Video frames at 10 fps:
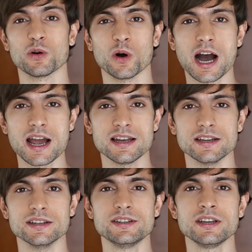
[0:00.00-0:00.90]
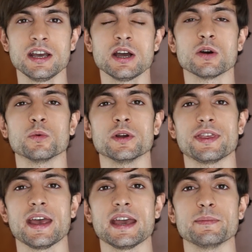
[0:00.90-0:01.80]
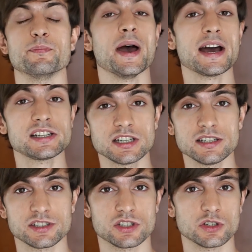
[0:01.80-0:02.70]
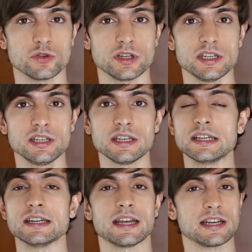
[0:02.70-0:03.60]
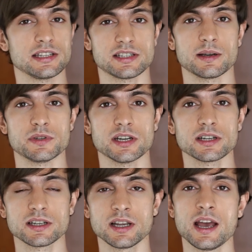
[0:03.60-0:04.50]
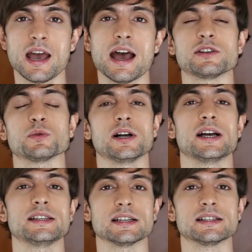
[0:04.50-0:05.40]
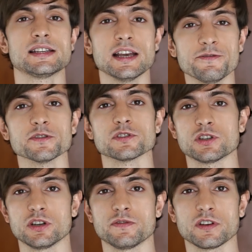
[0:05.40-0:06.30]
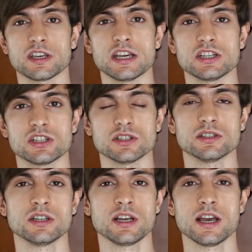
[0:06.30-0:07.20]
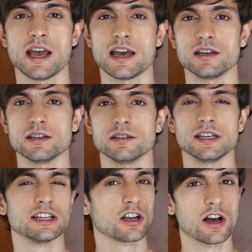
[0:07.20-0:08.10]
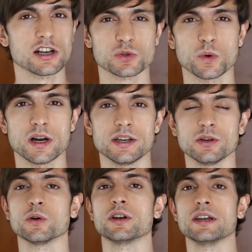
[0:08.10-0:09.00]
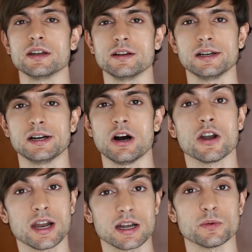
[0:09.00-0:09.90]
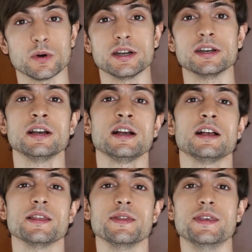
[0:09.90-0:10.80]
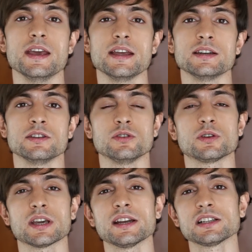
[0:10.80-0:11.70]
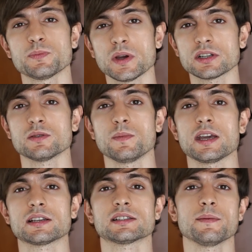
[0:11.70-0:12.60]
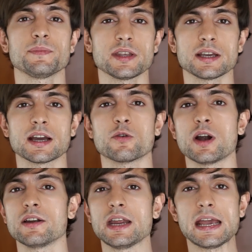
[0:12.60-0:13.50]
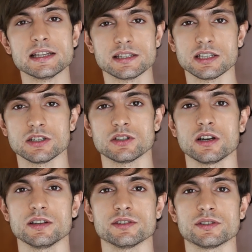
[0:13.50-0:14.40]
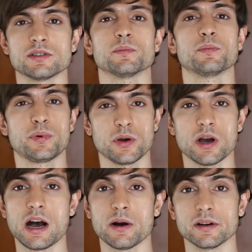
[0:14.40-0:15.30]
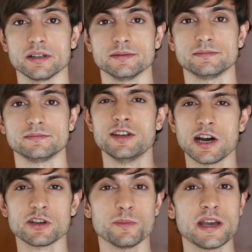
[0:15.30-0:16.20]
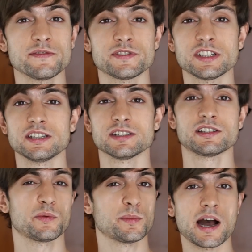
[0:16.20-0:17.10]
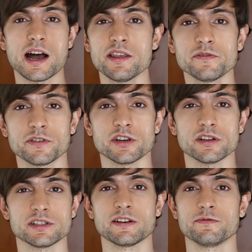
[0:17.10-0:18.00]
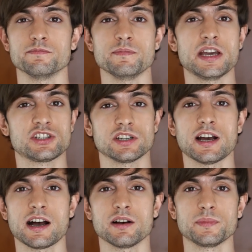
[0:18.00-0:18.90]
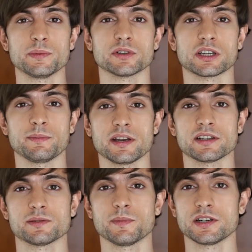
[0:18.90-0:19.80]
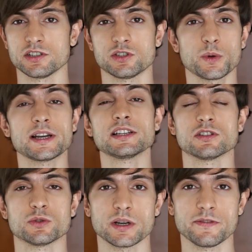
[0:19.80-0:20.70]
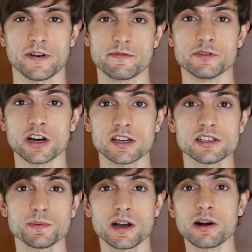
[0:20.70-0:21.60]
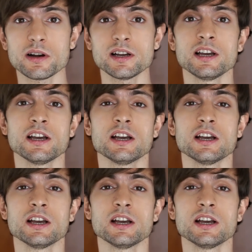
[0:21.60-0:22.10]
or Ireland, with a bachelor's degree in any subject, as well as a TEFL certification, an in-class one or an online one, then you can expect to make something around $18 per hour. Now, you may have seen in some of my other videos, I've mentioned how people can make as much as $20 to $25 per hour.